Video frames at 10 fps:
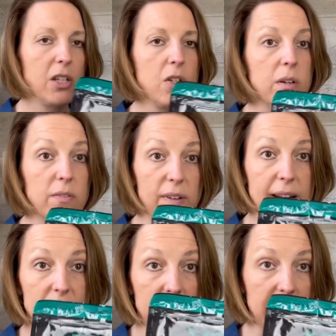You can
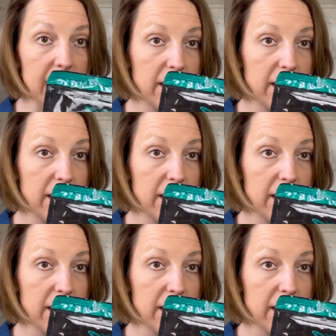find the links